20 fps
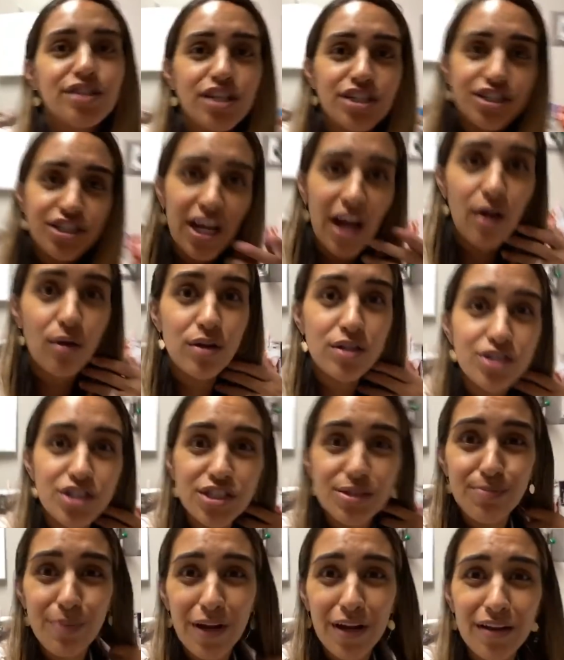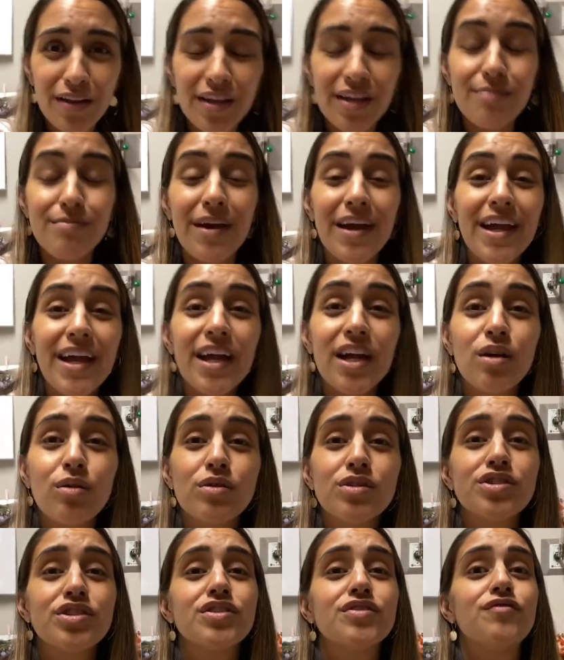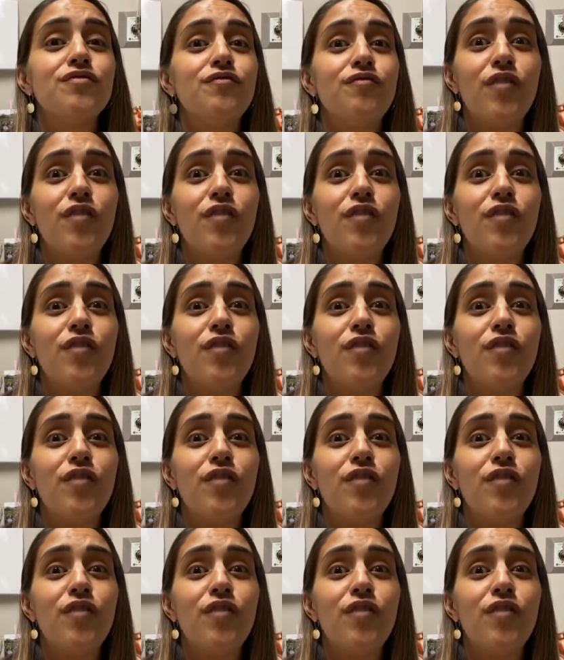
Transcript: a shower just barely and my hair was just